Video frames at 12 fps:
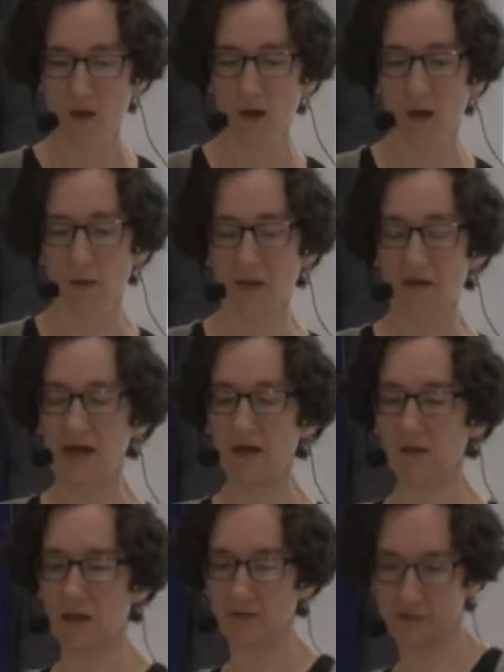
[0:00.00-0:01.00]
And that
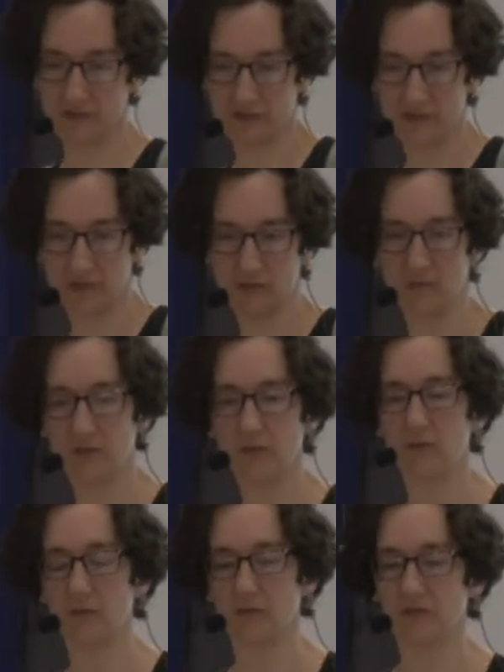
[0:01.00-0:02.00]
allows us to
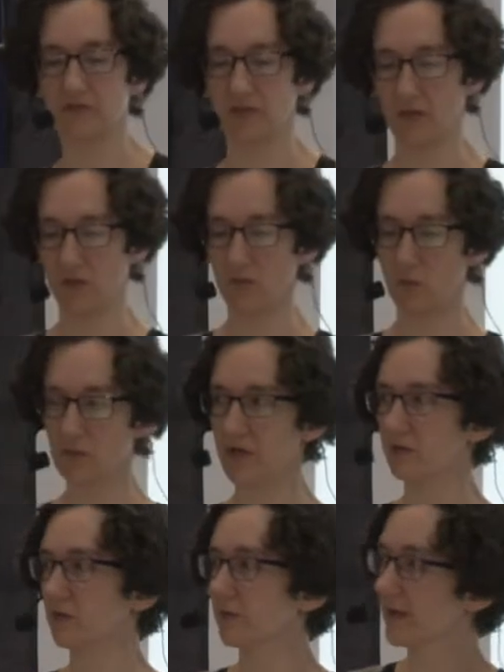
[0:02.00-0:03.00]
compute this thing called word
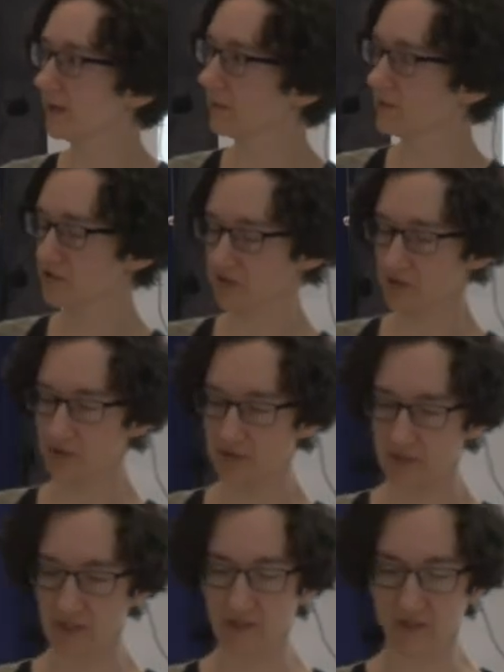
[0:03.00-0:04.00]
error rate, which is
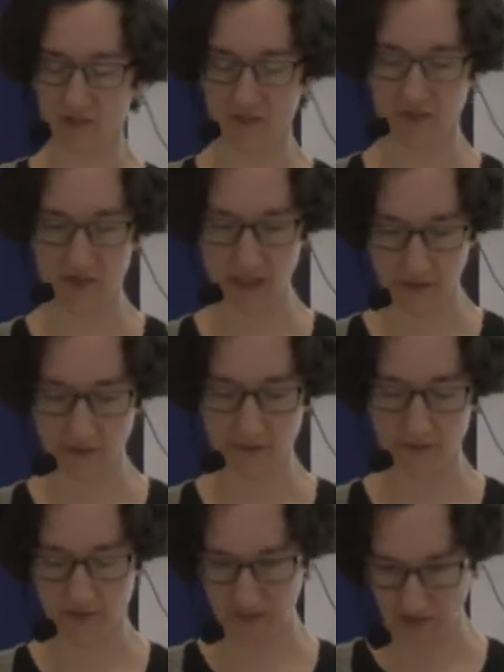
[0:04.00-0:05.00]
used in
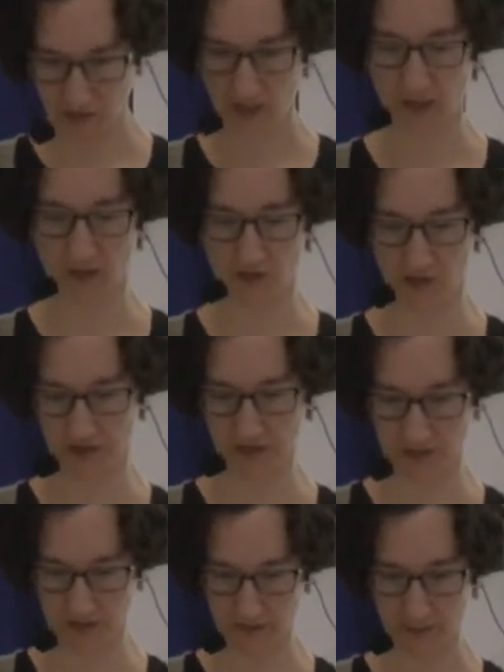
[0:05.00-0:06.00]
standard speech recognition
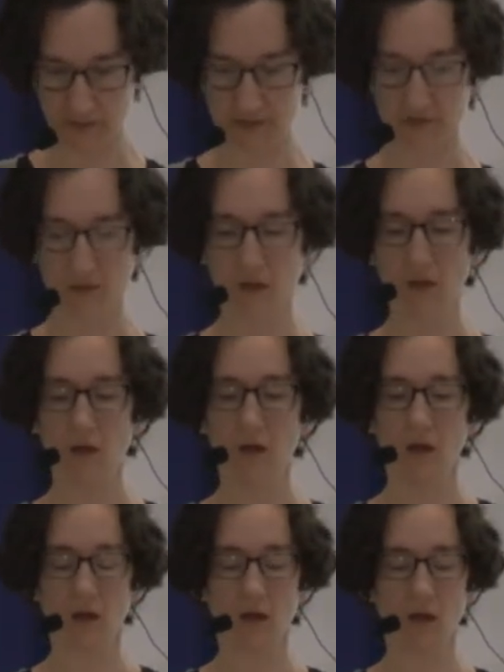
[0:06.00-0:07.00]
systems.
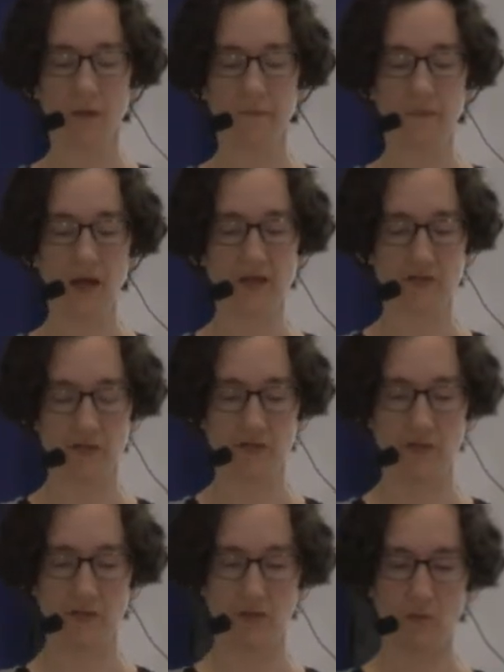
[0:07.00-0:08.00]
And so
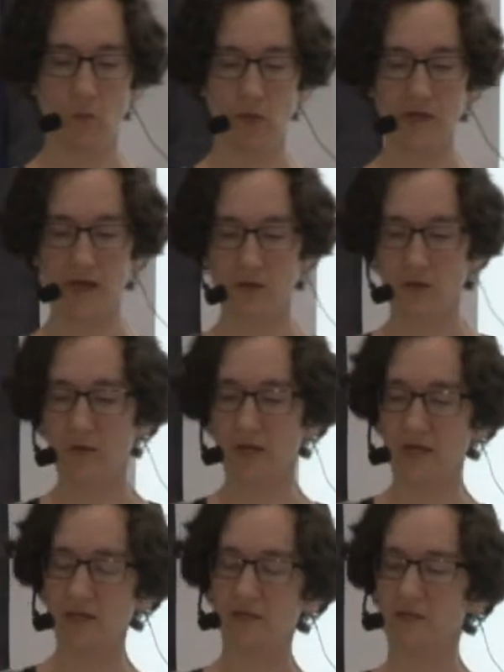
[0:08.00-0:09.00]
the word error
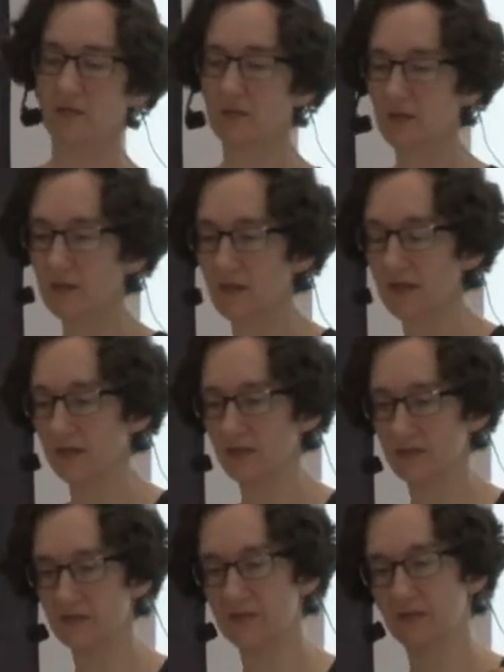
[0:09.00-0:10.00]
rate
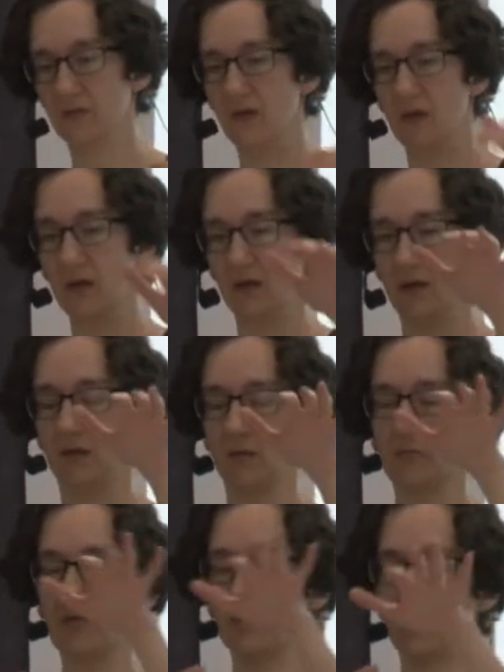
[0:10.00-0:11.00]
is
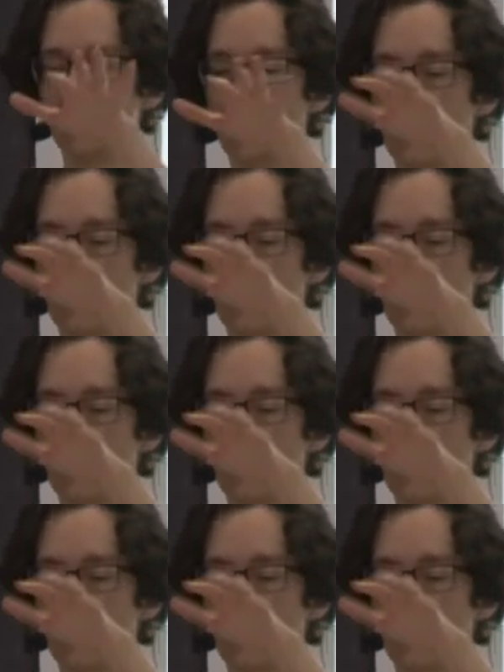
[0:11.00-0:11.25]
computed by